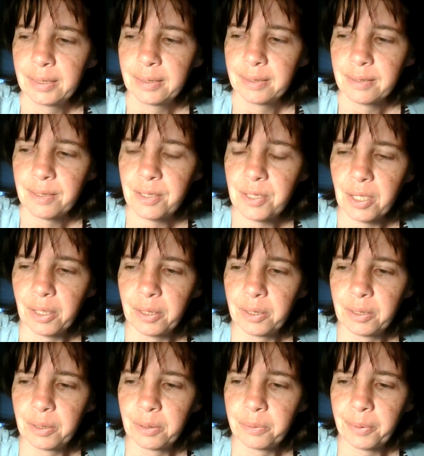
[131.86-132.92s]

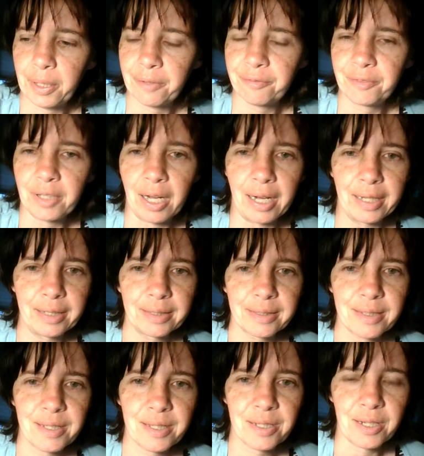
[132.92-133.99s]
So we have
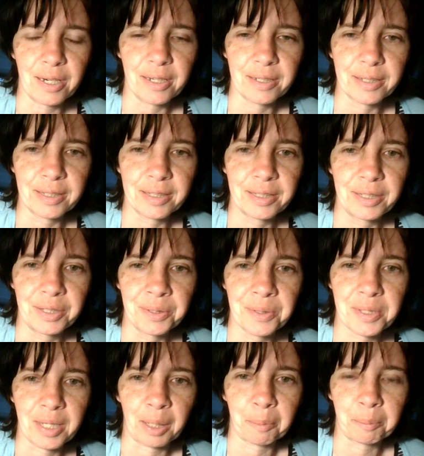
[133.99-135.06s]
not started
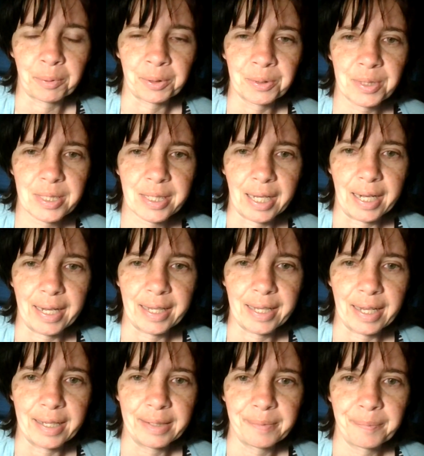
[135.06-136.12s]
using Blue Sky
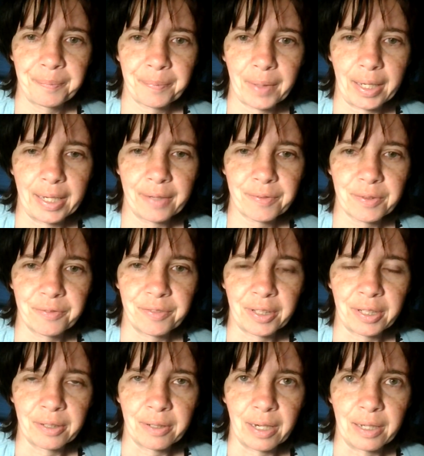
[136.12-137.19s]
yet. I have to
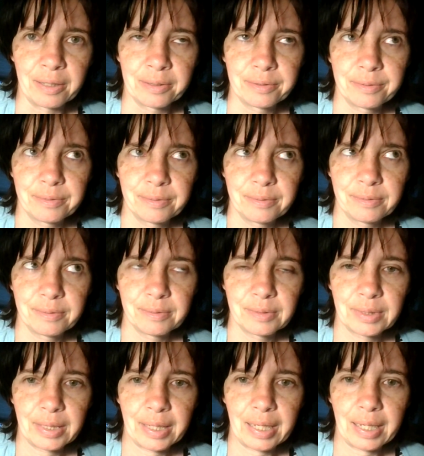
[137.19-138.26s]
figure out
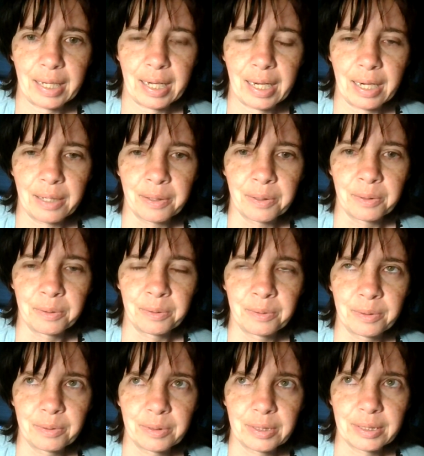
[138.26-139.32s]

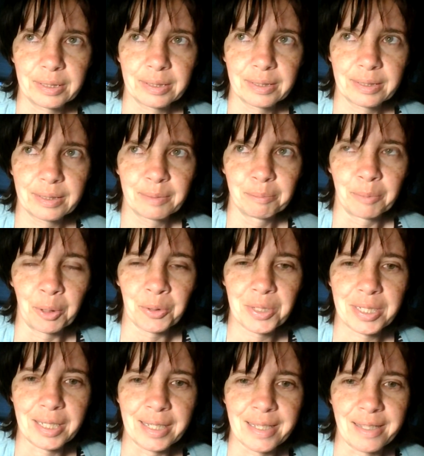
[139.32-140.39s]
how
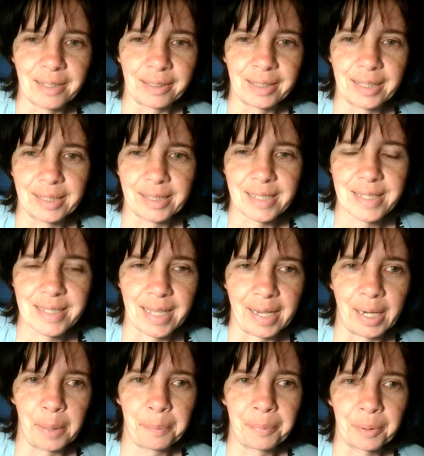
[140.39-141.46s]
most easily to set
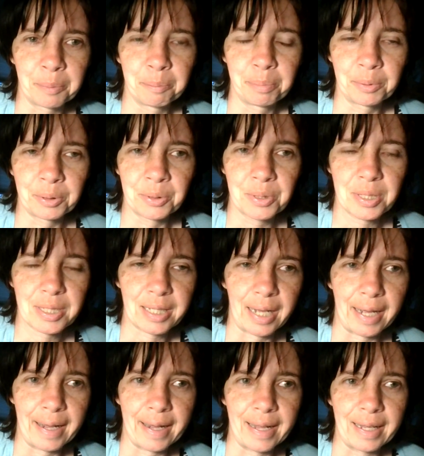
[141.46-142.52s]
up a Blue
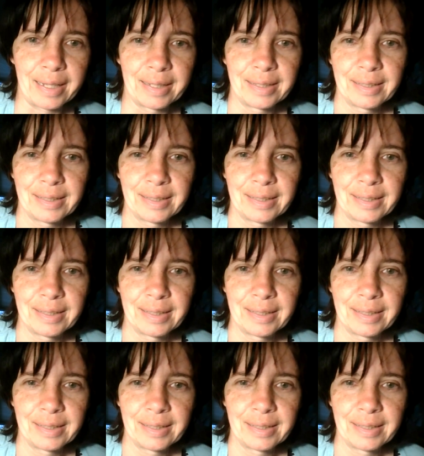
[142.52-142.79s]
Sky